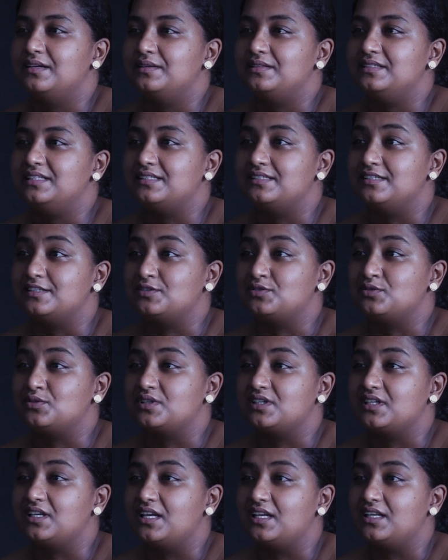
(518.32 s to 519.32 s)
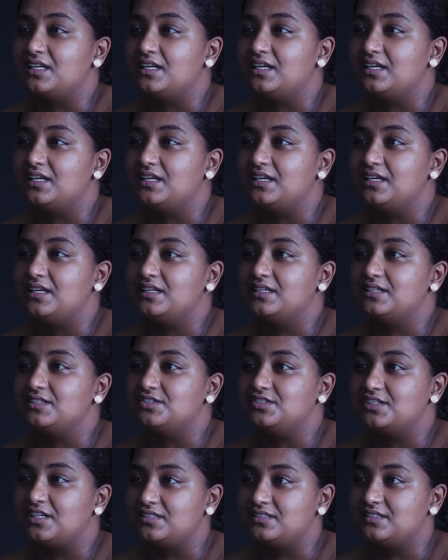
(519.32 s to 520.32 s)
did the story any
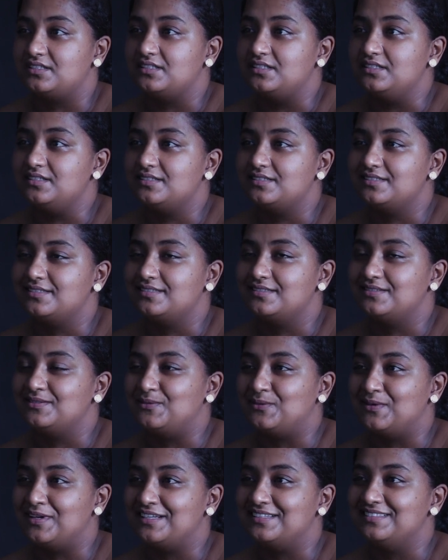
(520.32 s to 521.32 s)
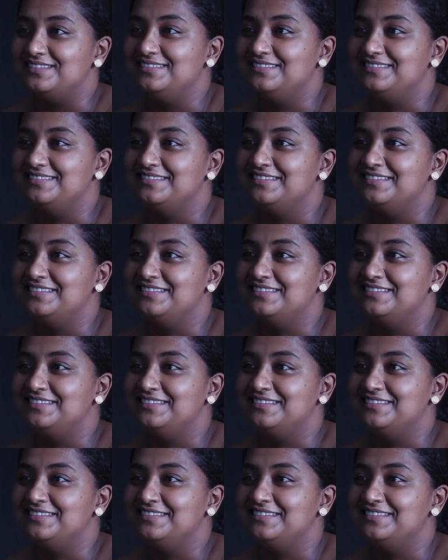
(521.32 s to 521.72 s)
justice, one.